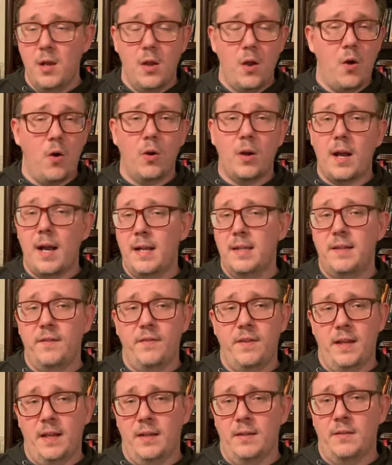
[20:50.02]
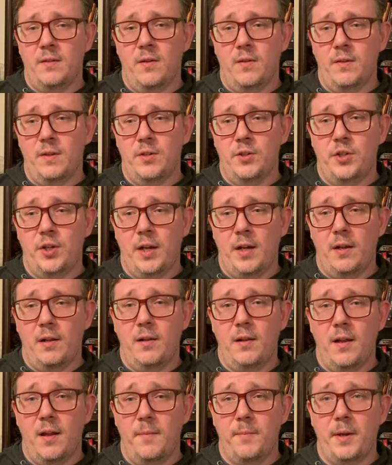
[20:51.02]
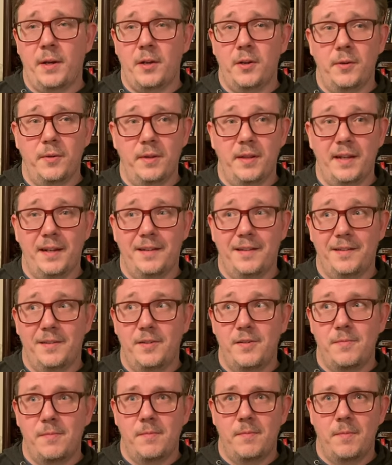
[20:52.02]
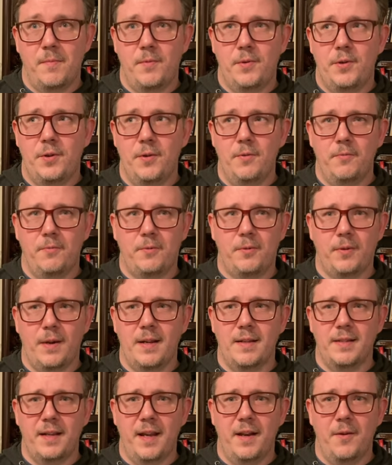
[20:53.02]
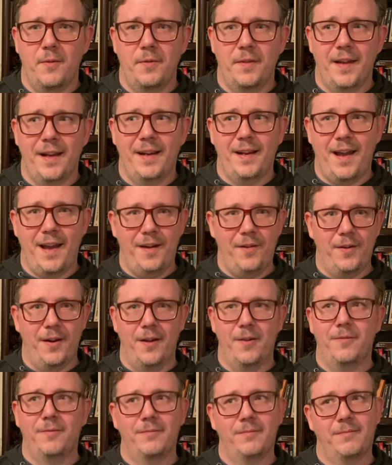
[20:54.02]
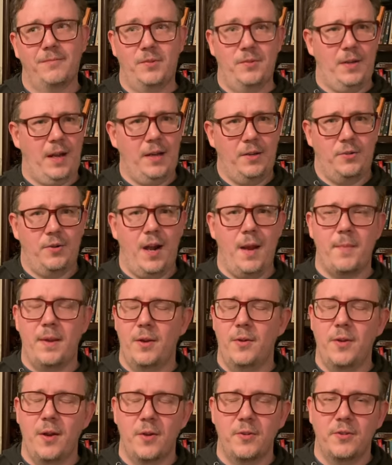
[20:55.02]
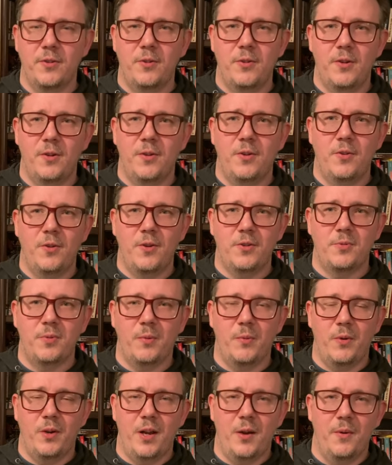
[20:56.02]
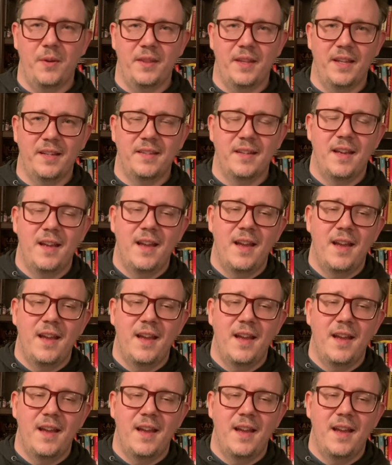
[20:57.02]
all kinds of things on this channel. I'm not going to do anything too crazy, I don't think. I don't know. Not uh, try me. Who knows? Who, knows? Who knows where we'll go with this?